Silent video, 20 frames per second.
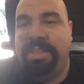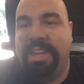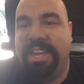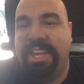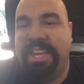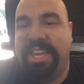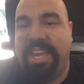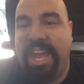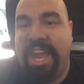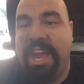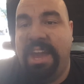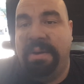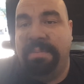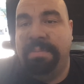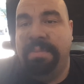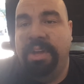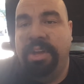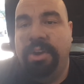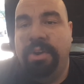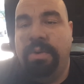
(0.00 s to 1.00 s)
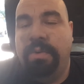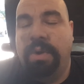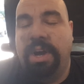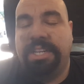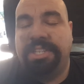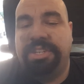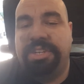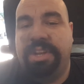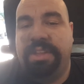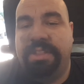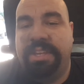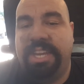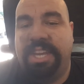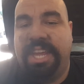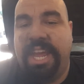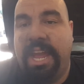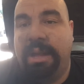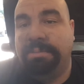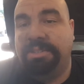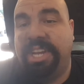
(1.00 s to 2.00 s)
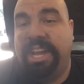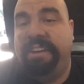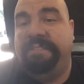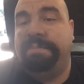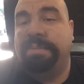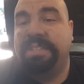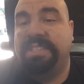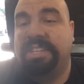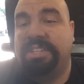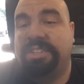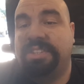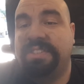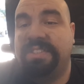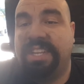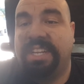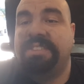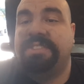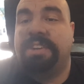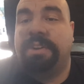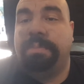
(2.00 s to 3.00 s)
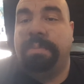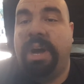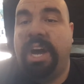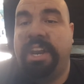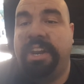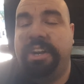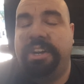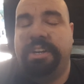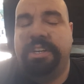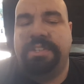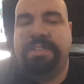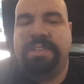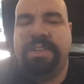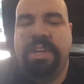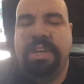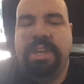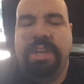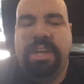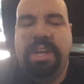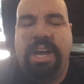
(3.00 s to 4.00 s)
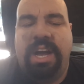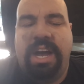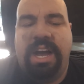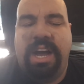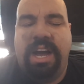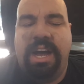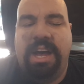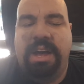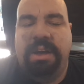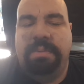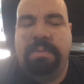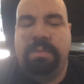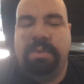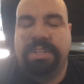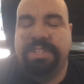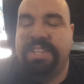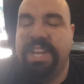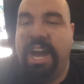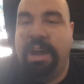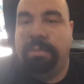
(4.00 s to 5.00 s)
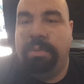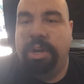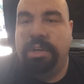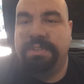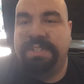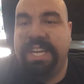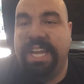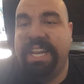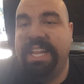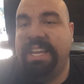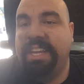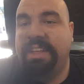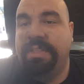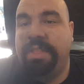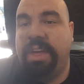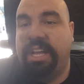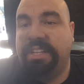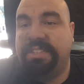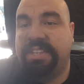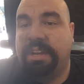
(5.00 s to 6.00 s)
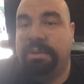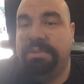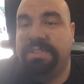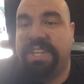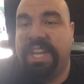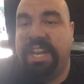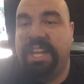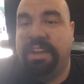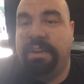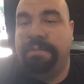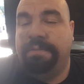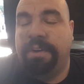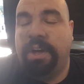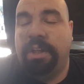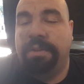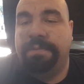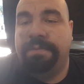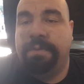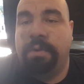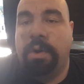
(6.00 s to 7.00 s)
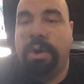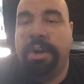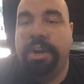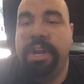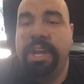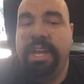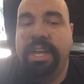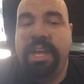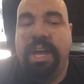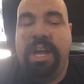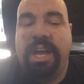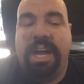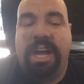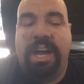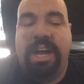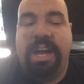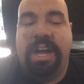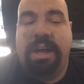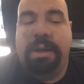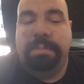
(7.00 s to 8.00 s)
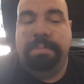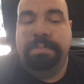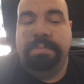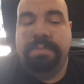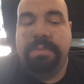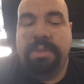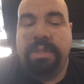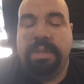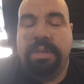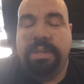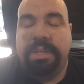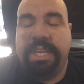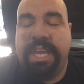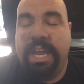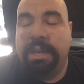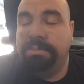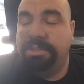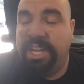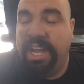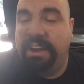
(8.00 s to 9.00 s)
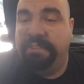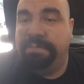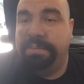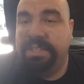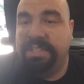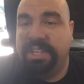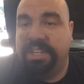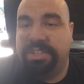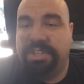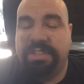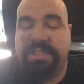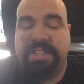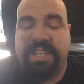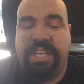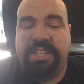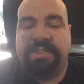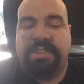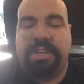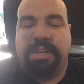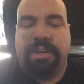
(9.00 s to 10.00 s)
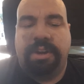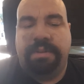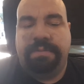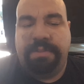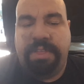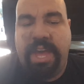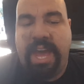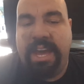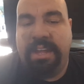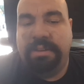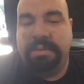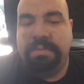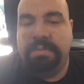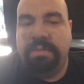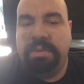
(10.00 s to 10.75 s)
the cam, which the camshaft position sensor monitors, was not rotating, and thus I was getting a fault for camshaft position sensor. If that